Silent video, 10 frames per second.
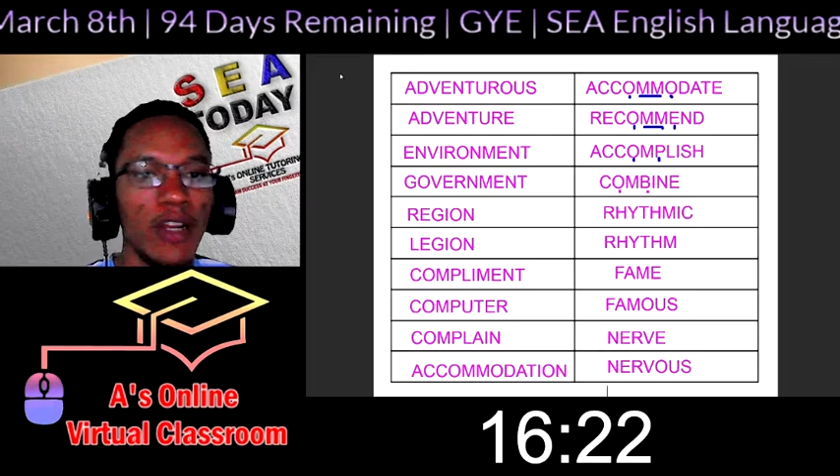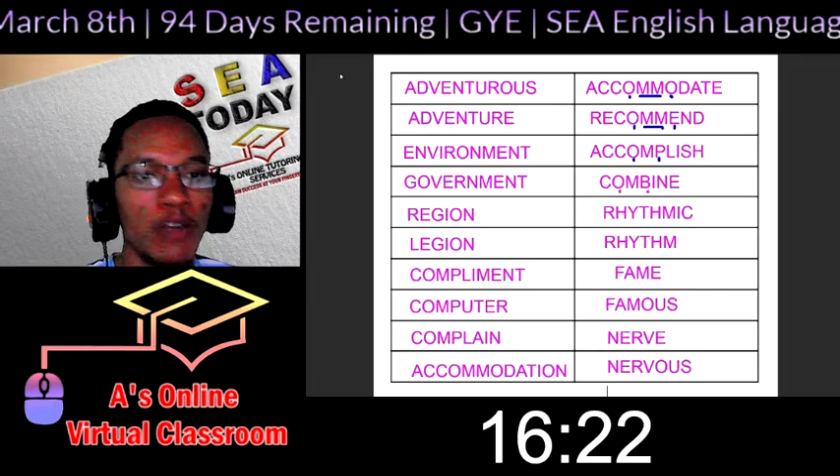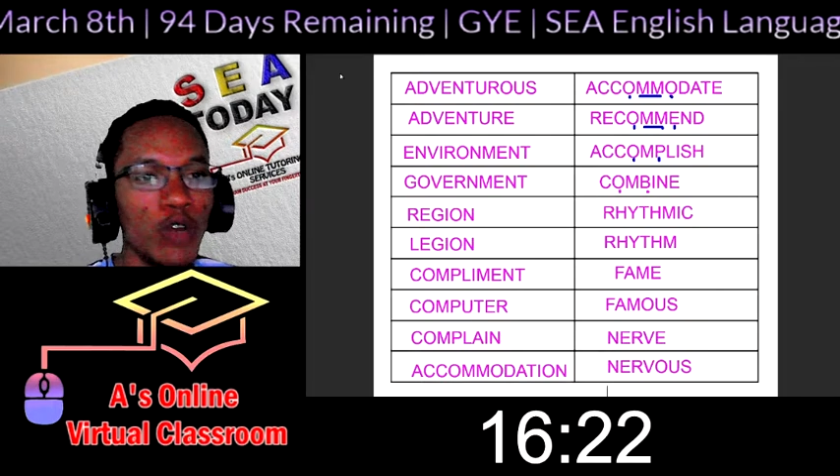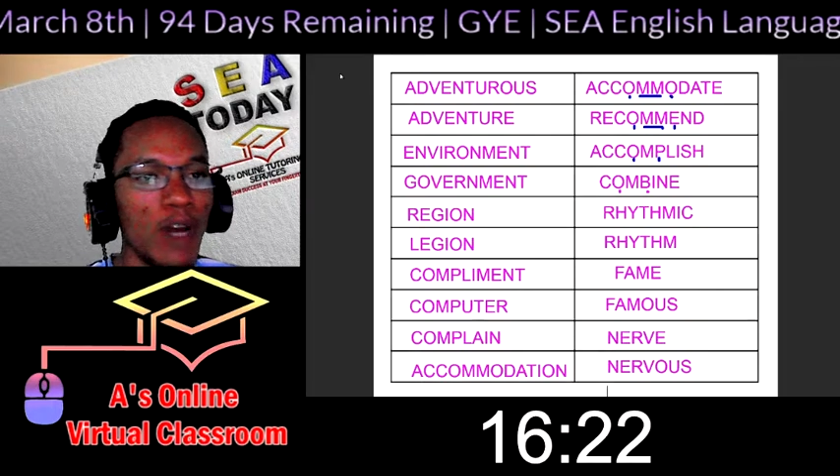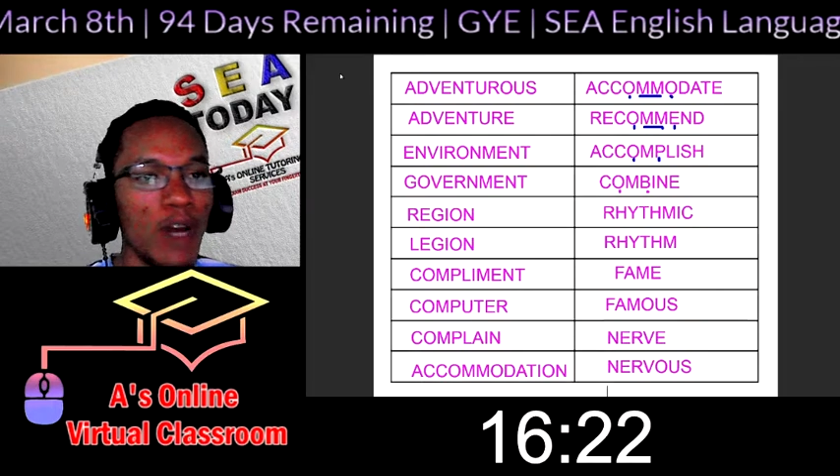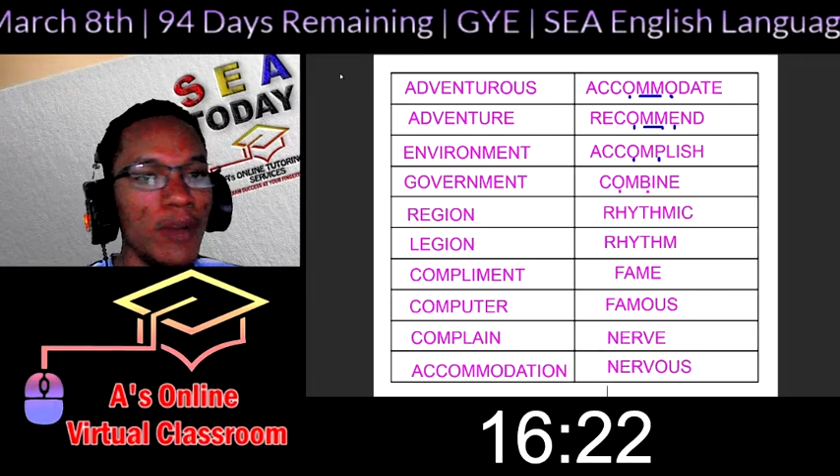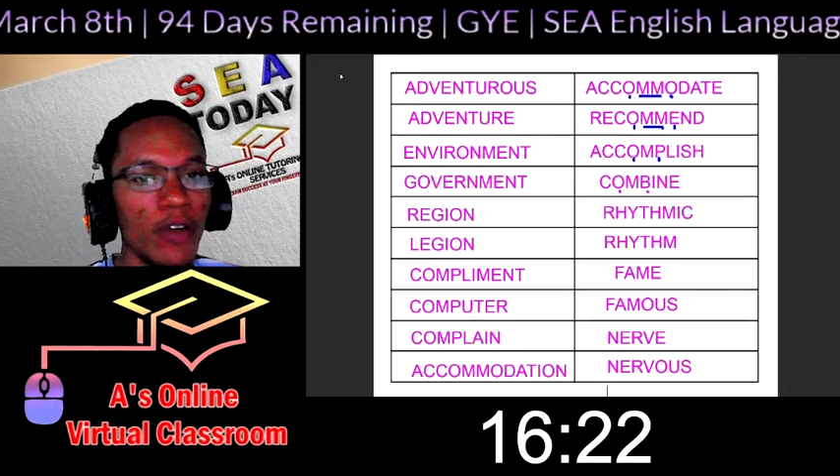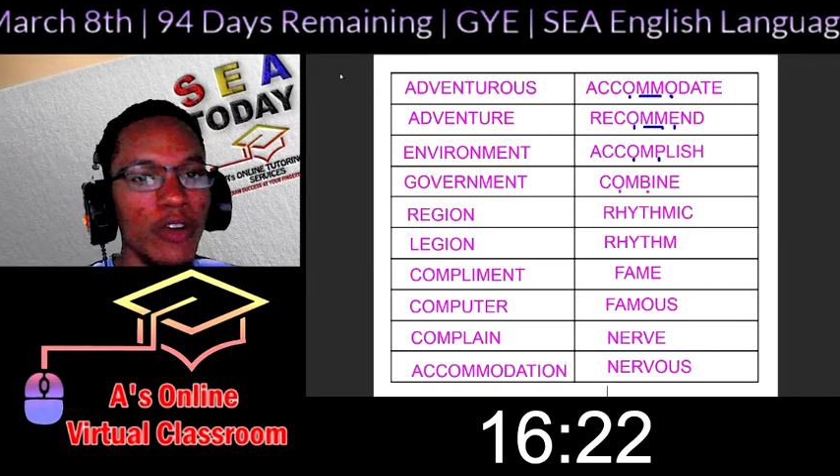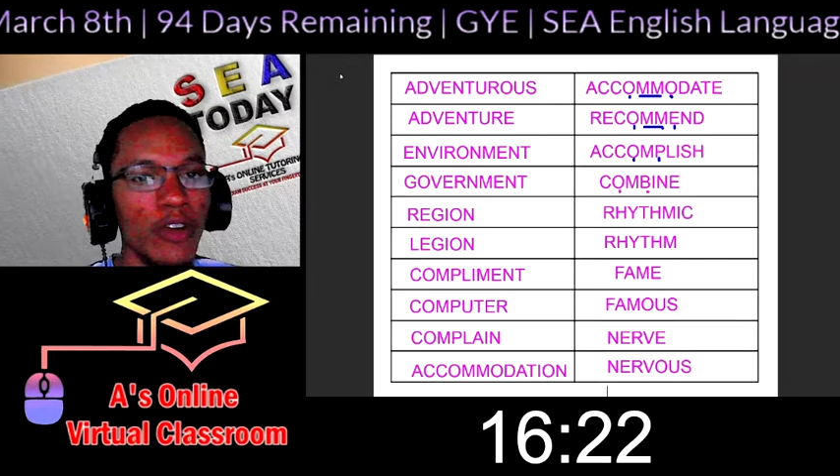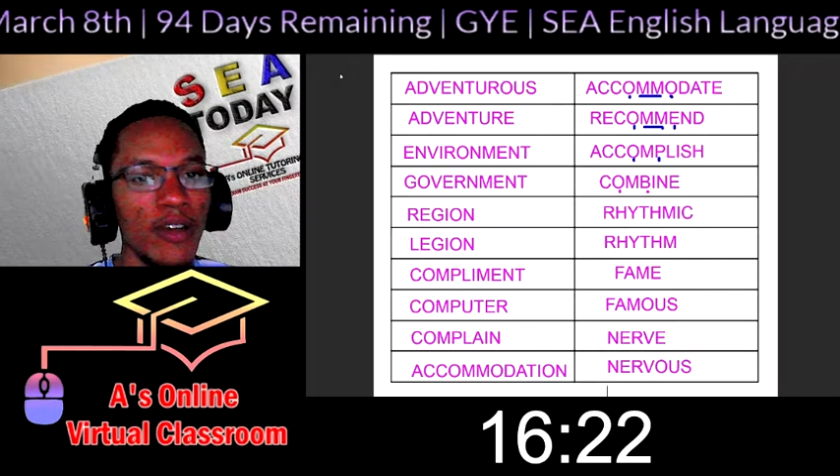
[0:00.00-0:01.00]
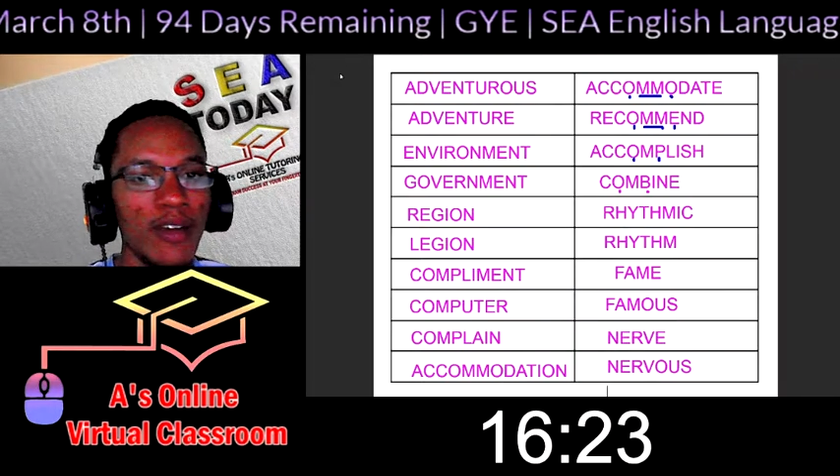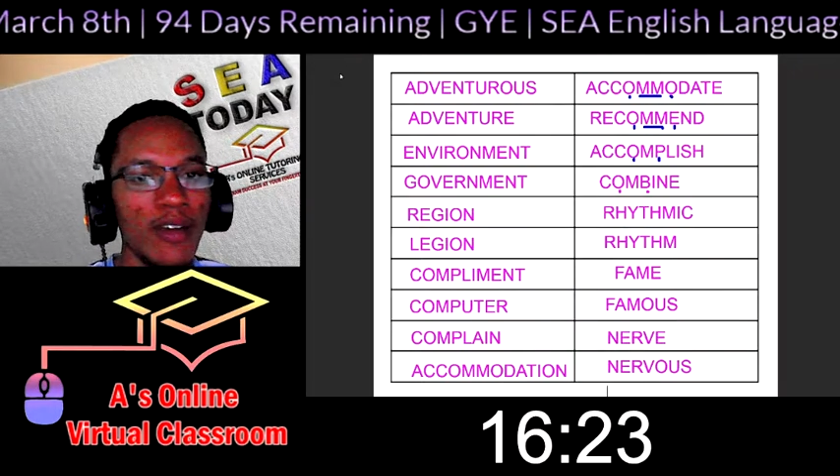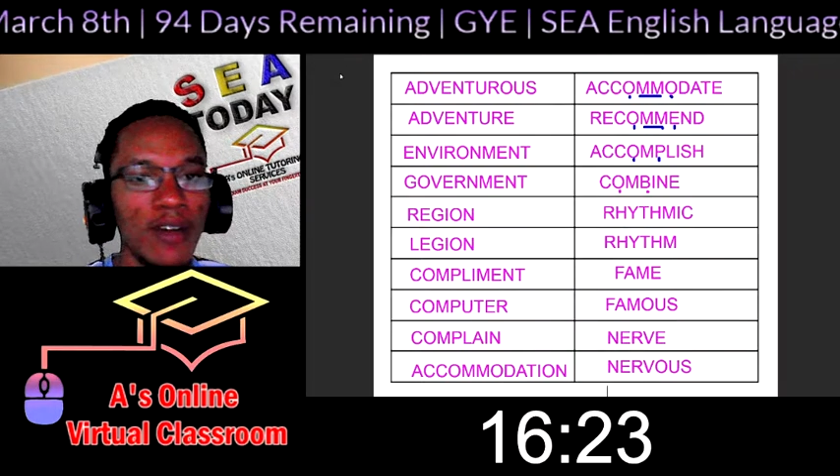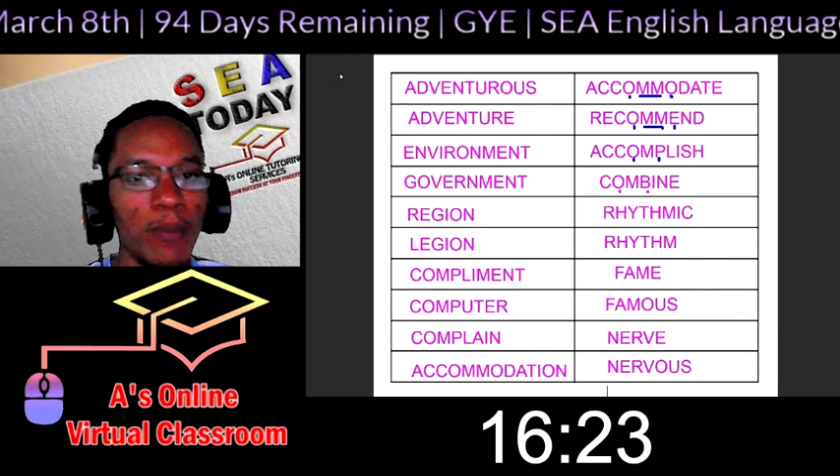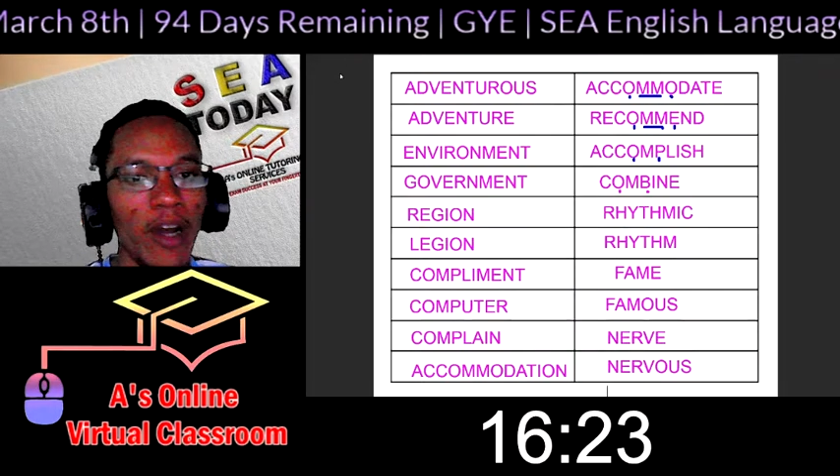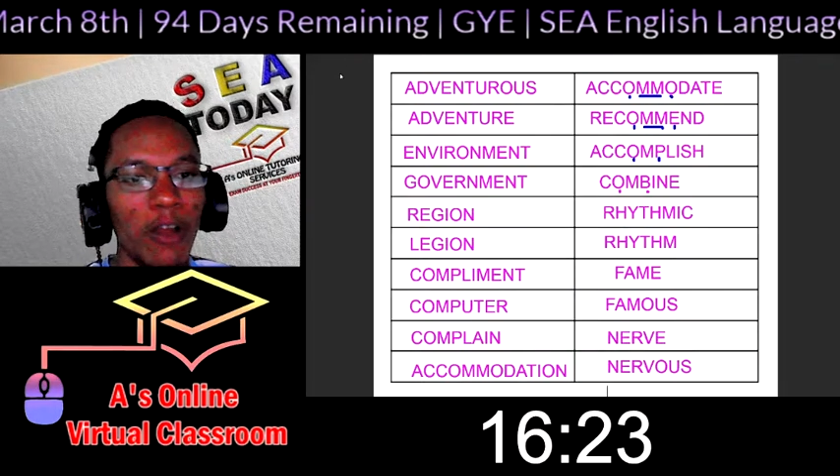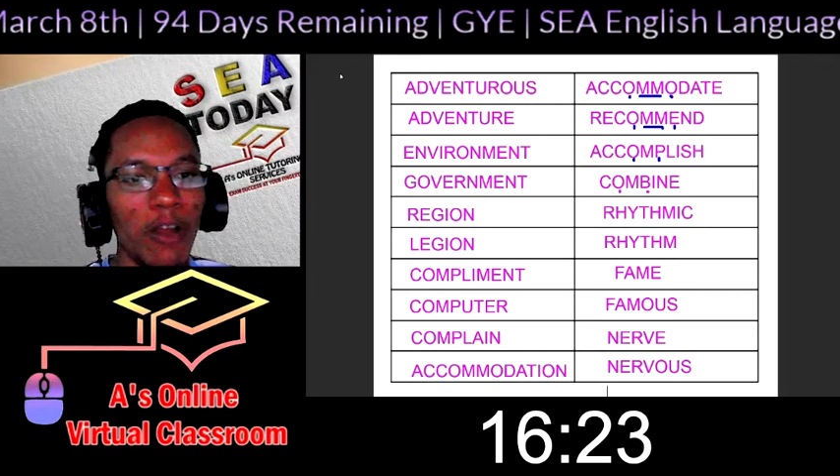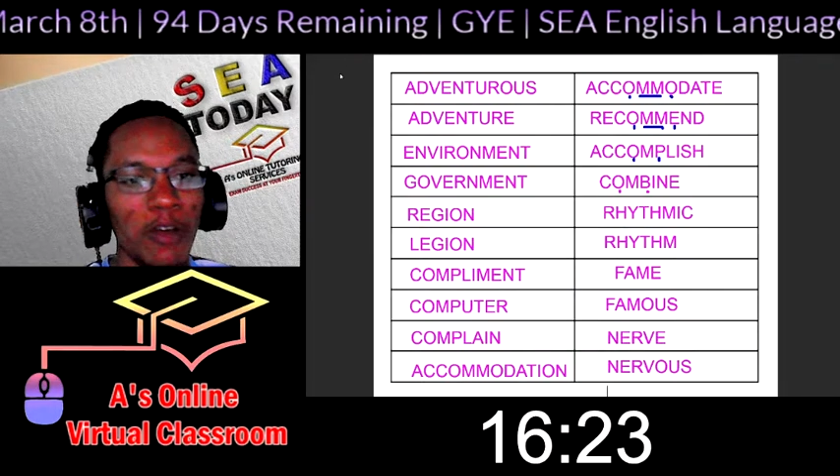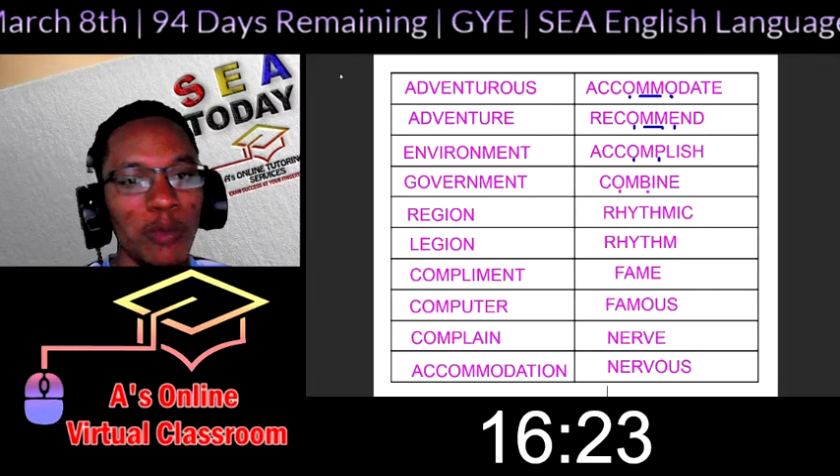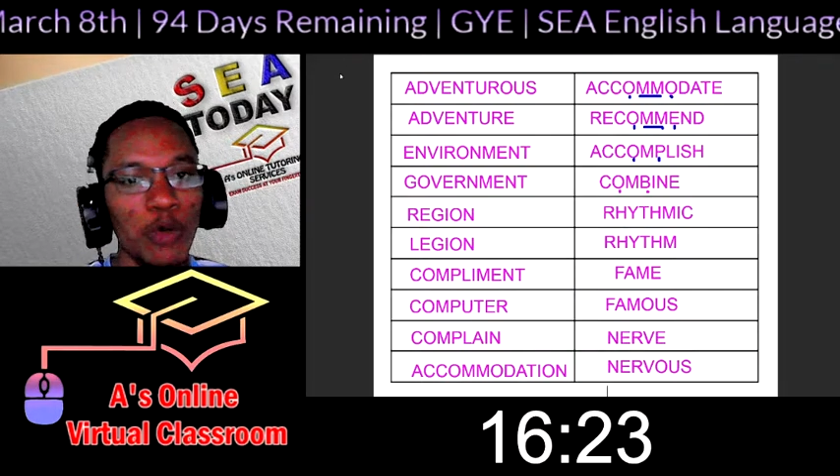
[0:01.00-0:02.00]
vocabulary by a
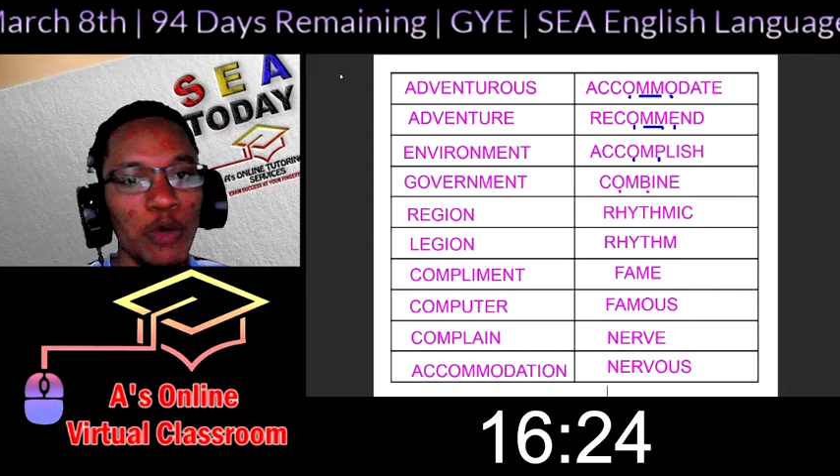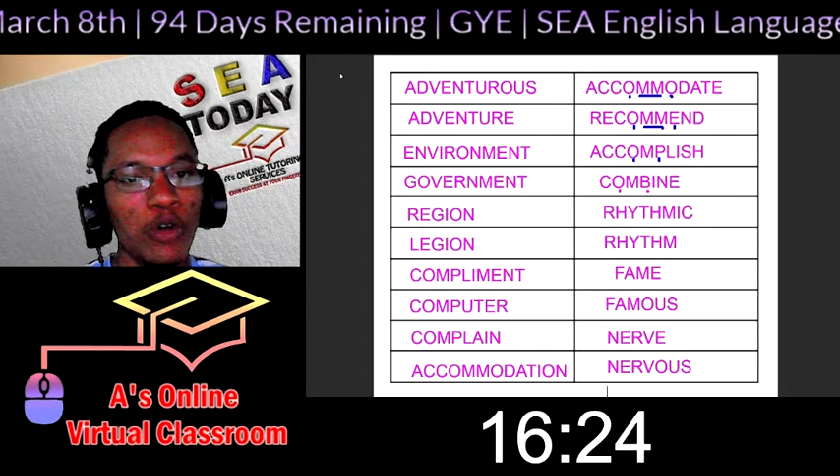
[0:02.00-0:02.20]
lot more.